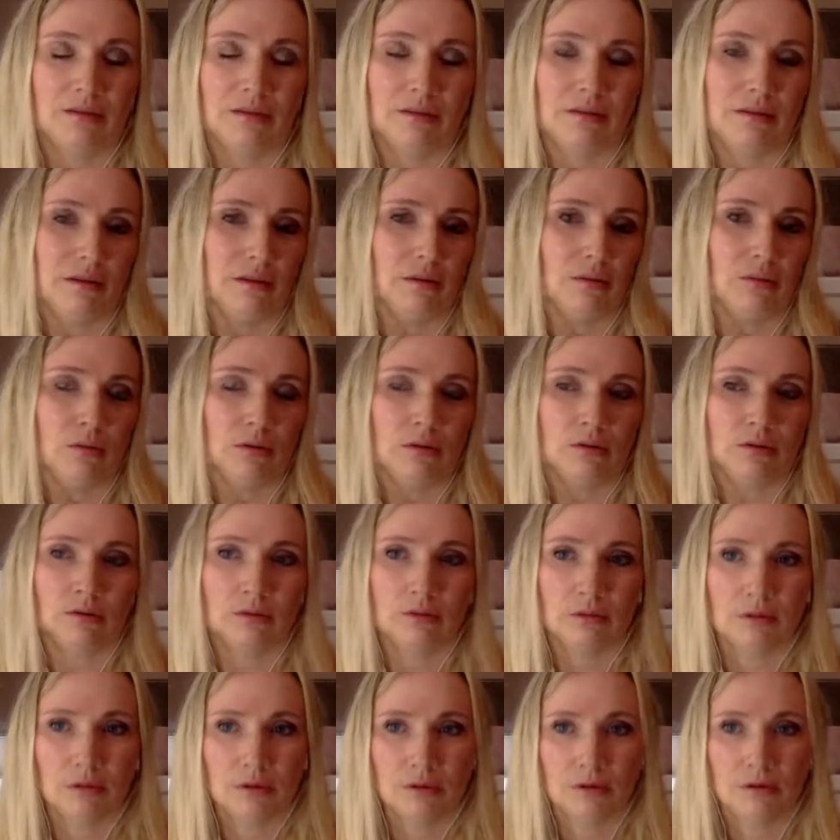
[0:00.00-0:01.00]
they will
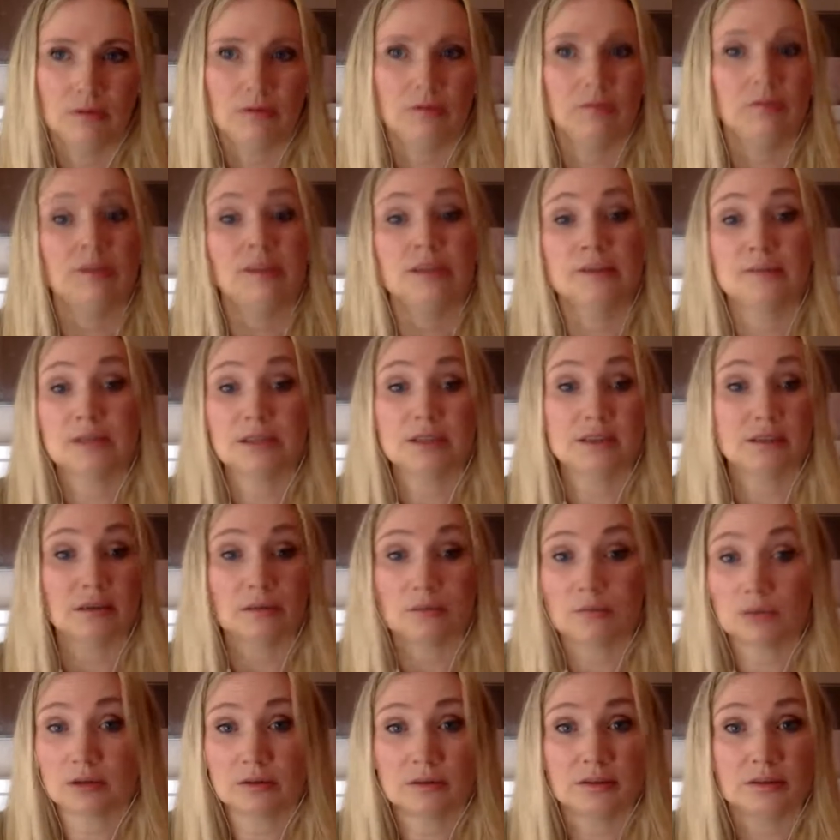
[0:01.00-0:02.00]
dismiss
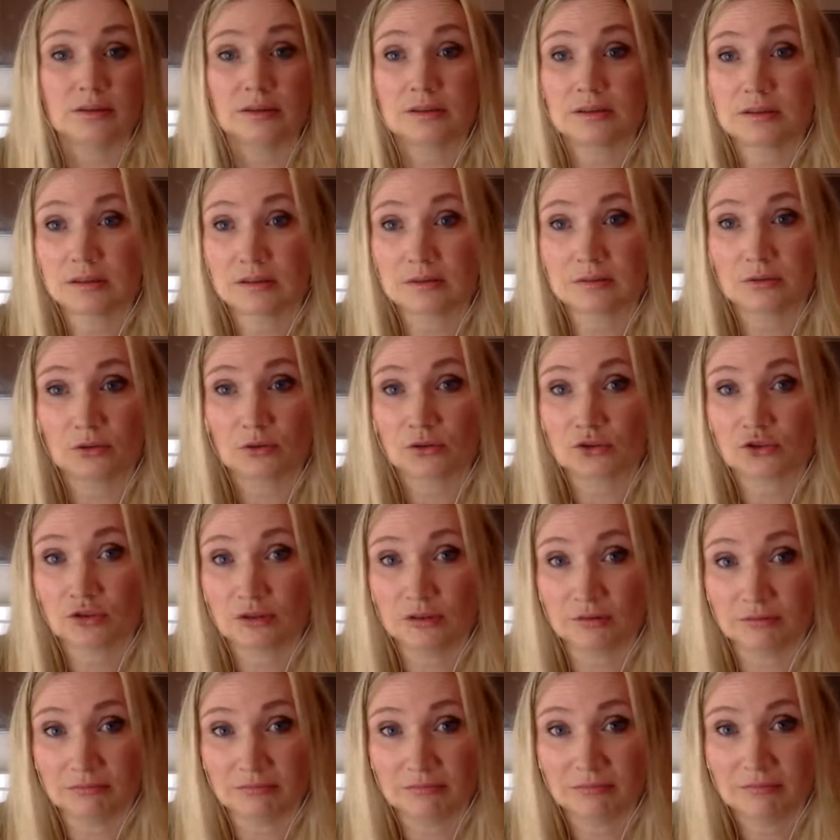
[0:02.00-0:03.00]
it because it's not true.